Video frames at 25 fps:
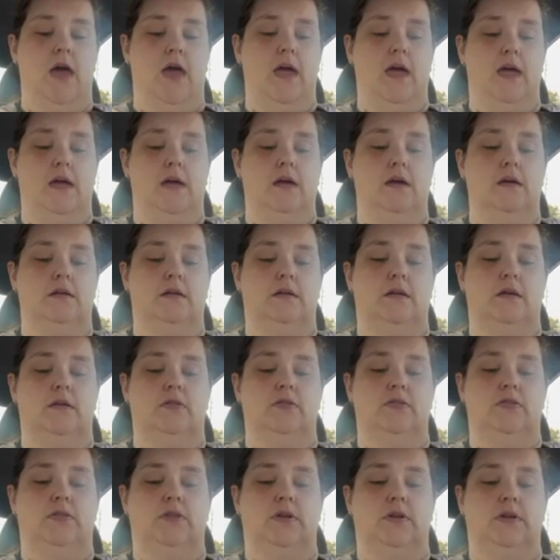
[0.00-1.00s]
and
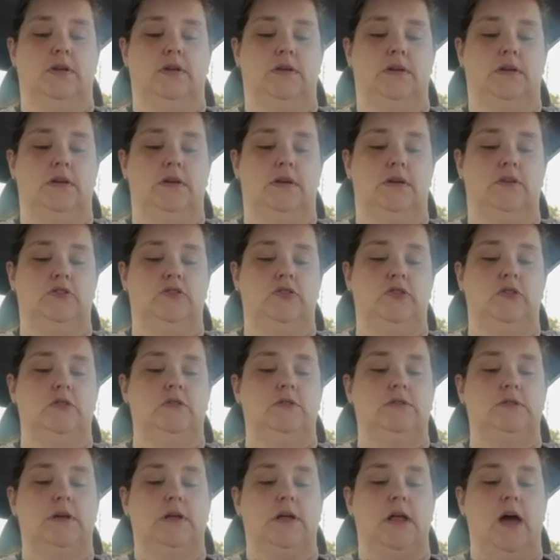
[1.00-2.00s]
the
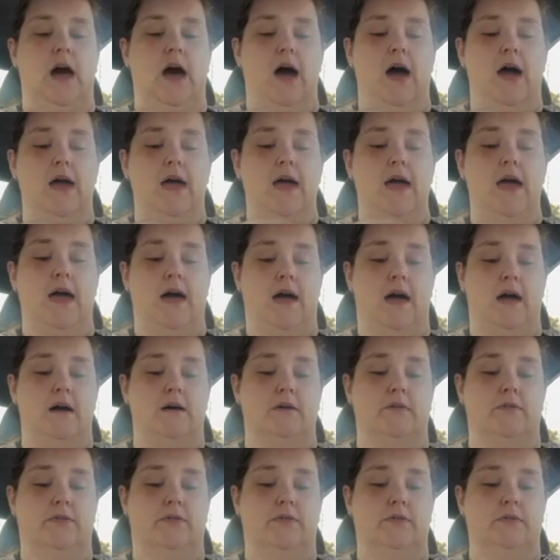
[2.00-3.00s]
issues that I have